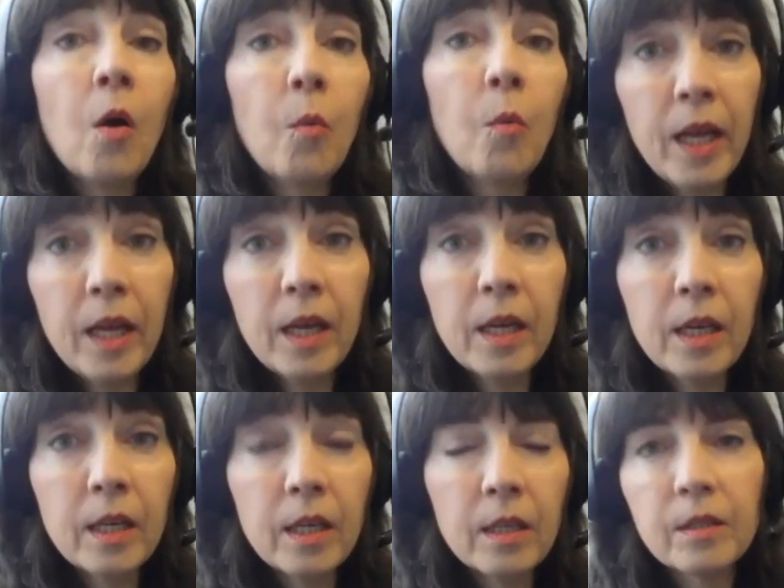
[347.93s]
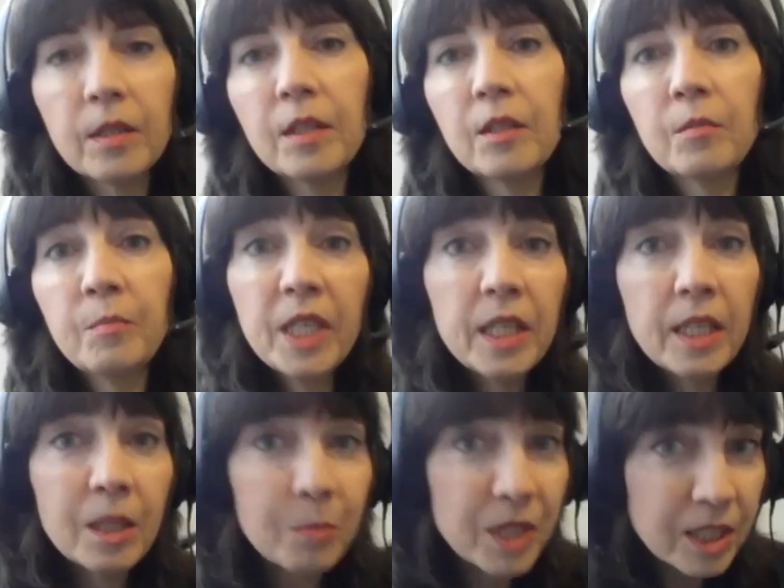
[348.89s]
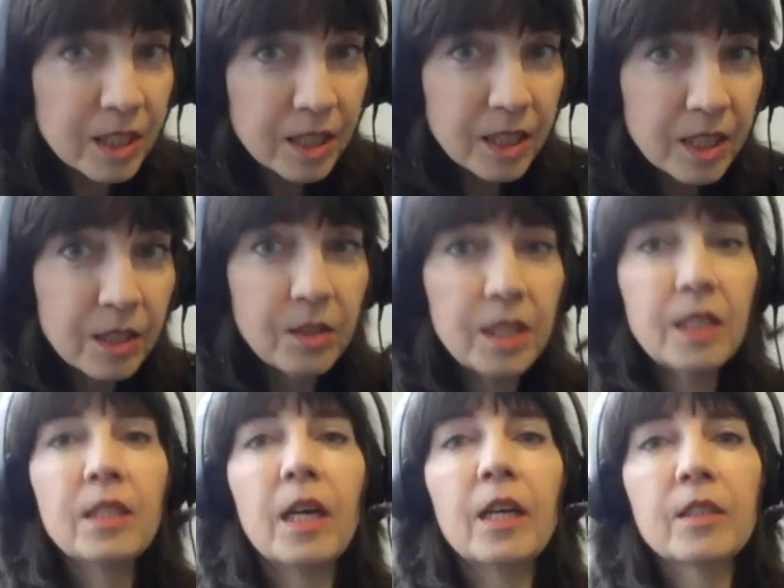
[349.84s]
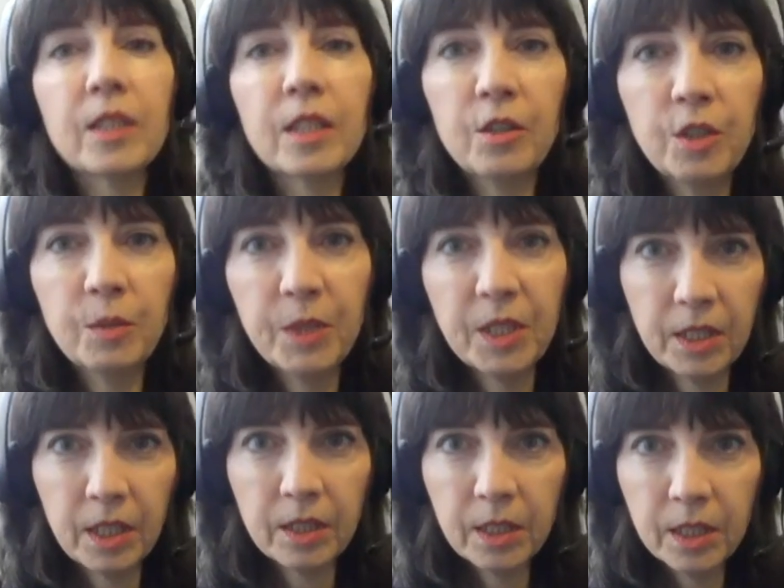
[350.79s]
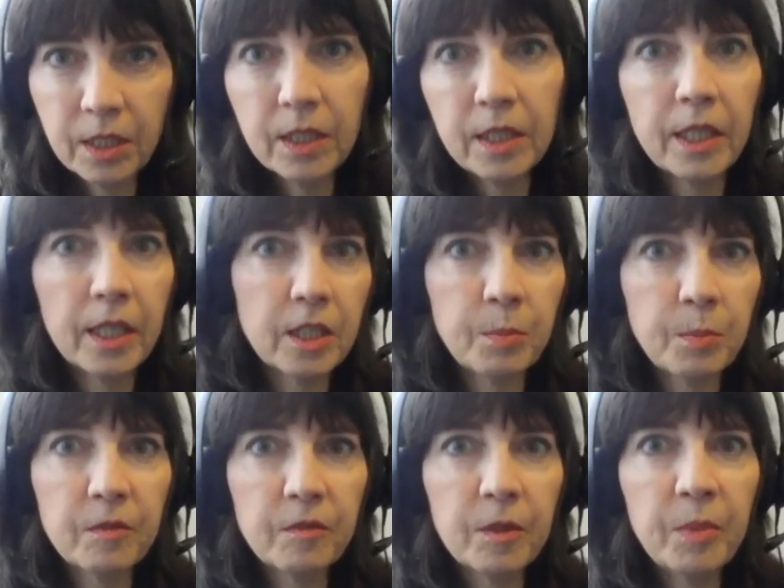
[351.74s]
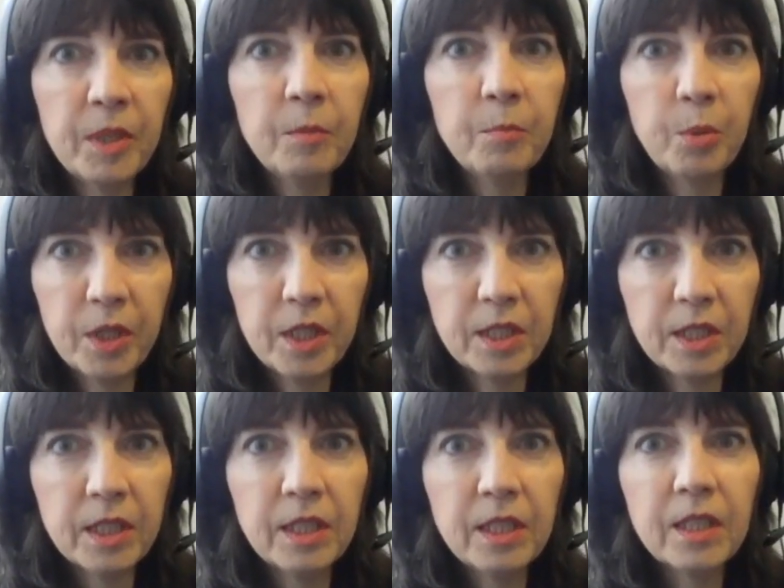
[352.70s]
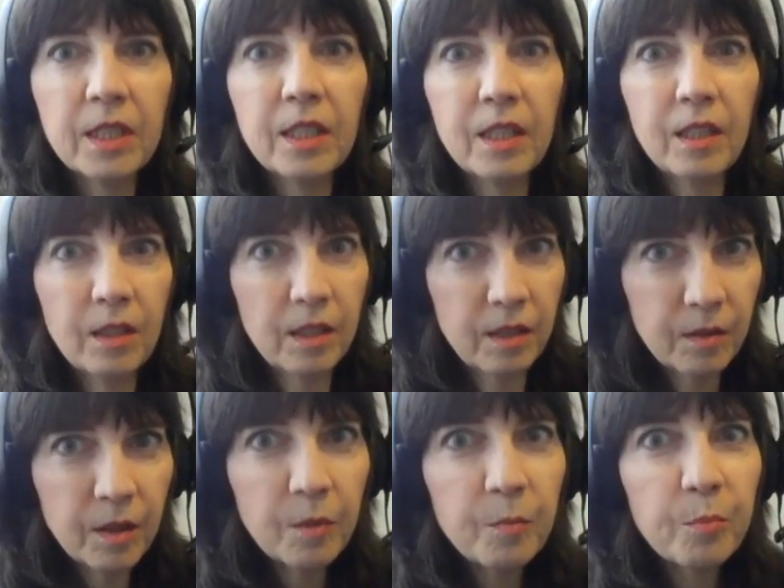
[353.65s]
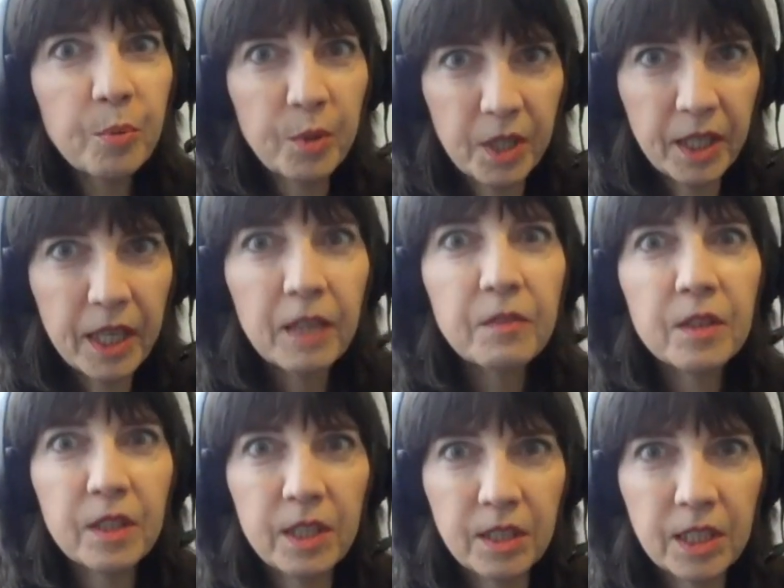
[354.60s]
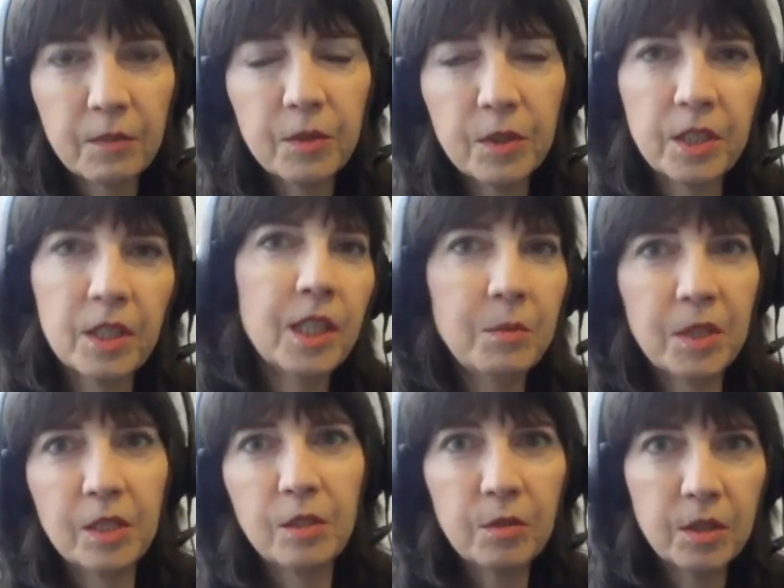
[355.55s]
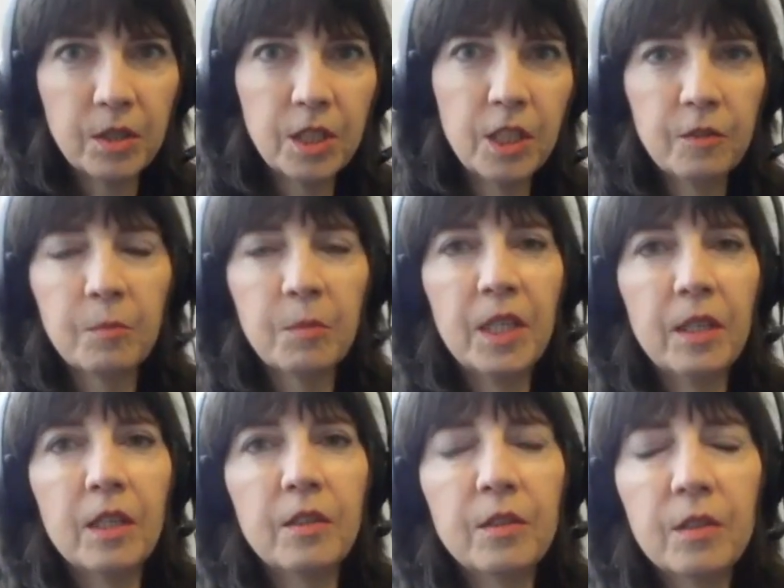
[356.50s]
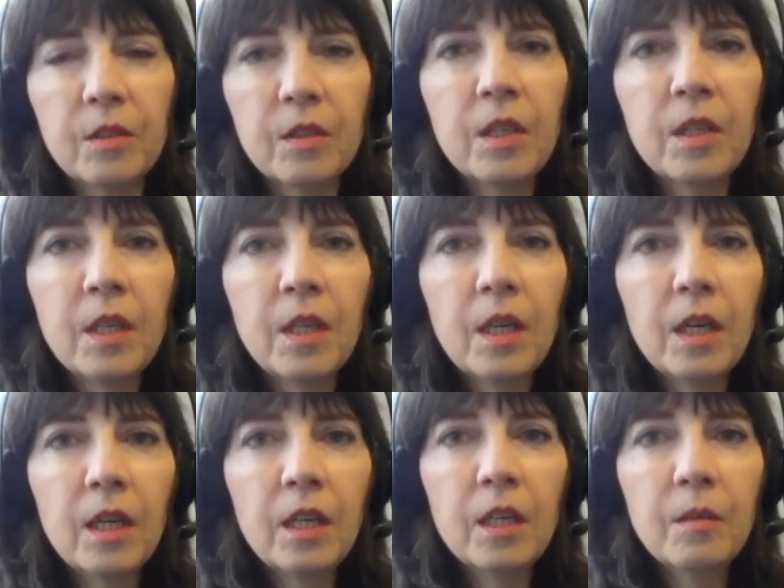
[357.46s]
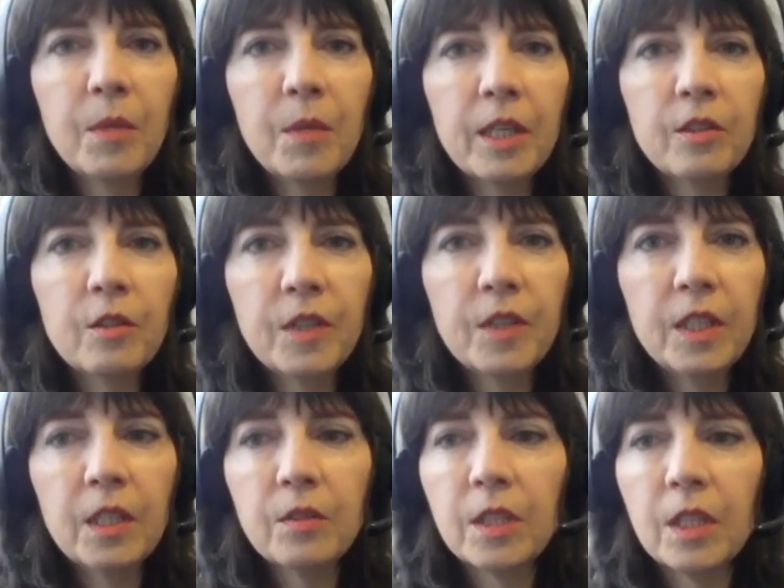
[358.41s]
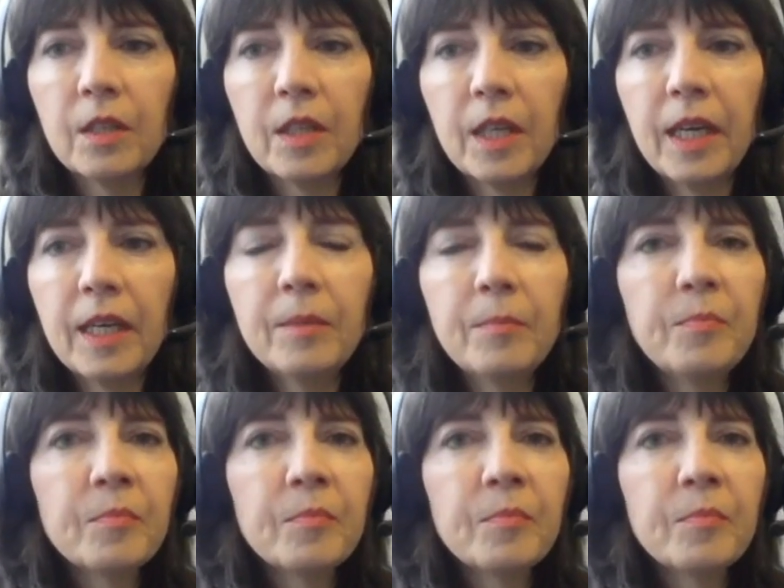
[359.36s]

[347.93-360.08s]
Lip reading: Well, me, Miss, detox coach, Miss Toxicity expert from being poisoned pretty heavily several times, as you can see from my other videos on that.